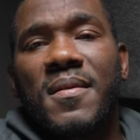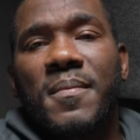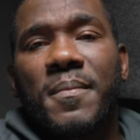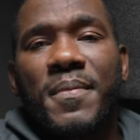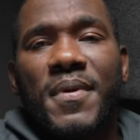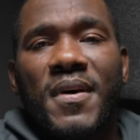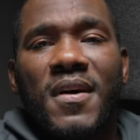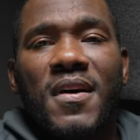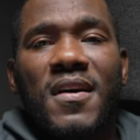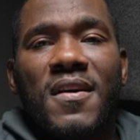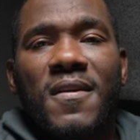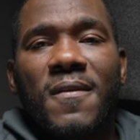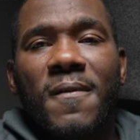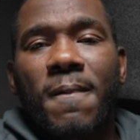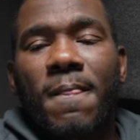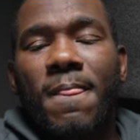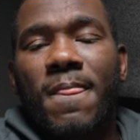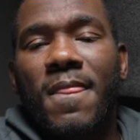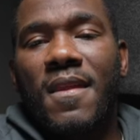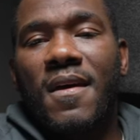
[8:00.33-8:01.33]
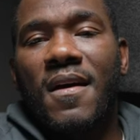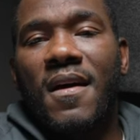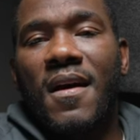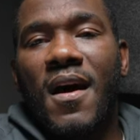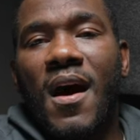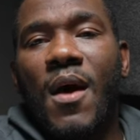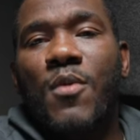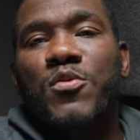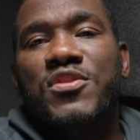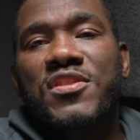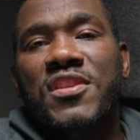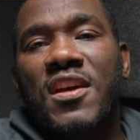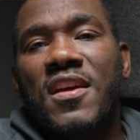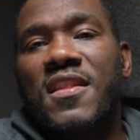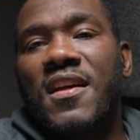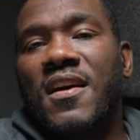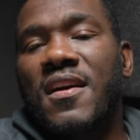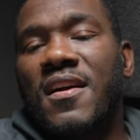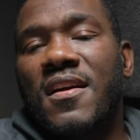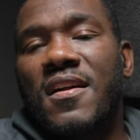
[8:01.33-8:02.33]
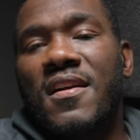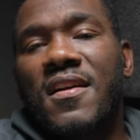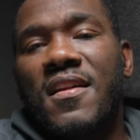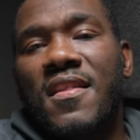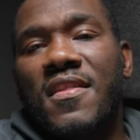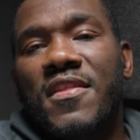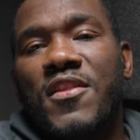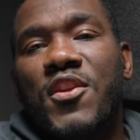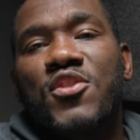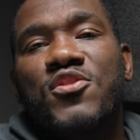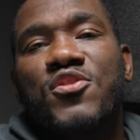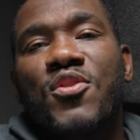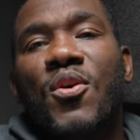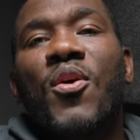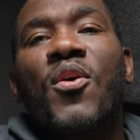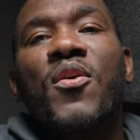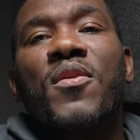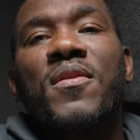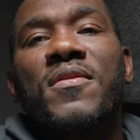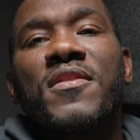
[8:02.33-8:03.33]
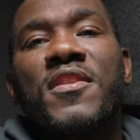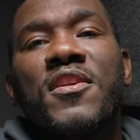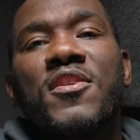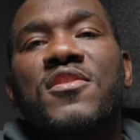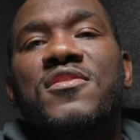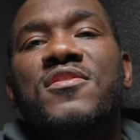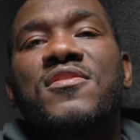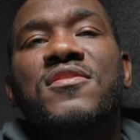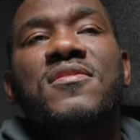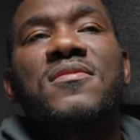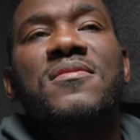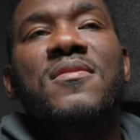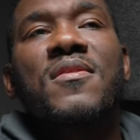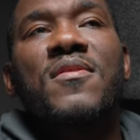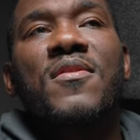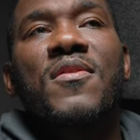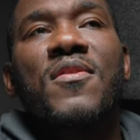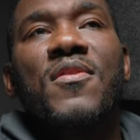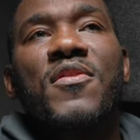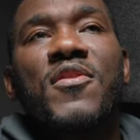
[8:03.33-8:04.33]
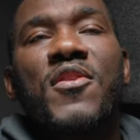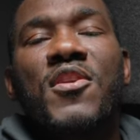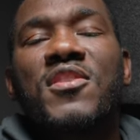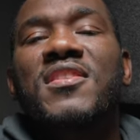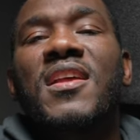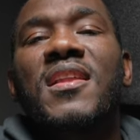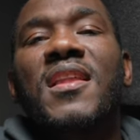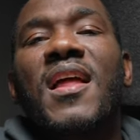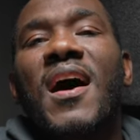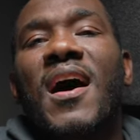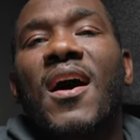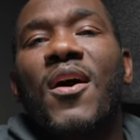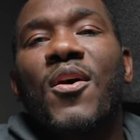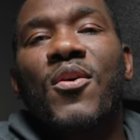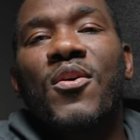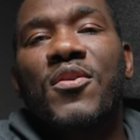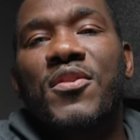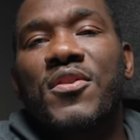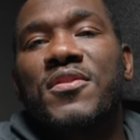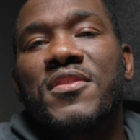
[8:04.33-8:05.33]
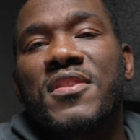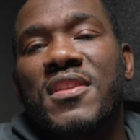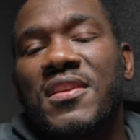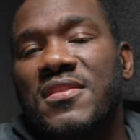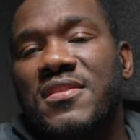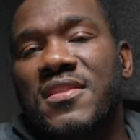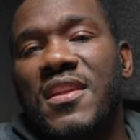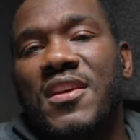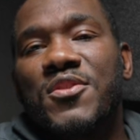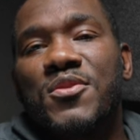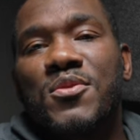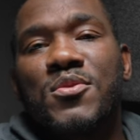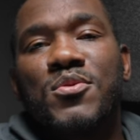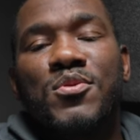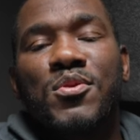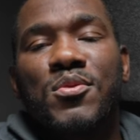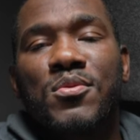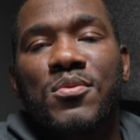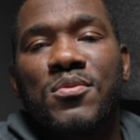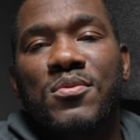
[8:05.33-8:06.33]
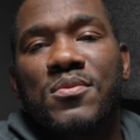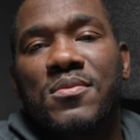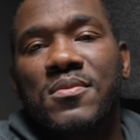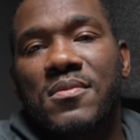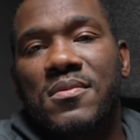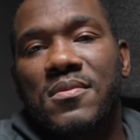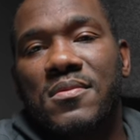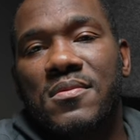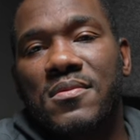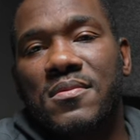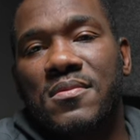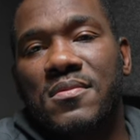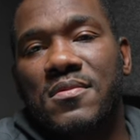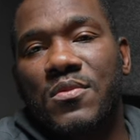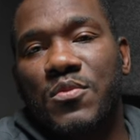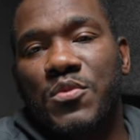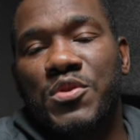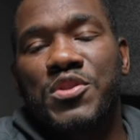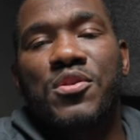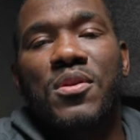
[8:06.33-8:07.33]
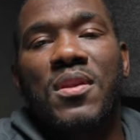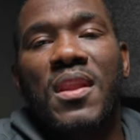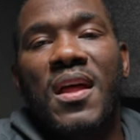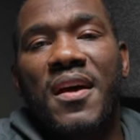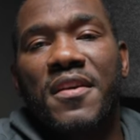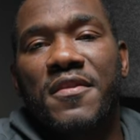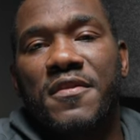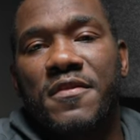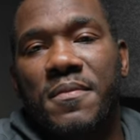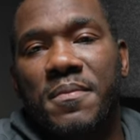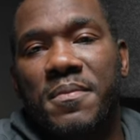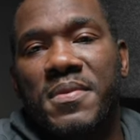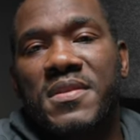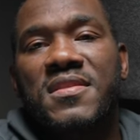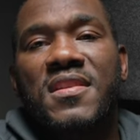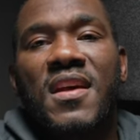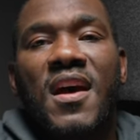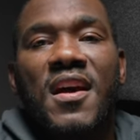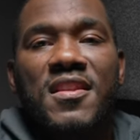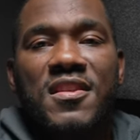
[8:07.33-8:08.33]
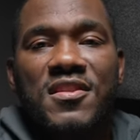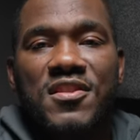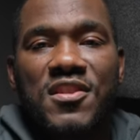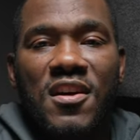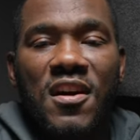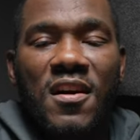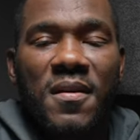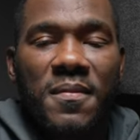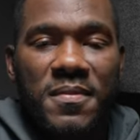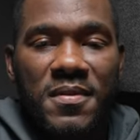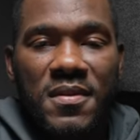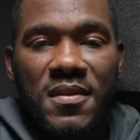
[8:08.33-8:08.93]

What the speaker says: But I would say that there's a lot other things that you could do with your life besides the job.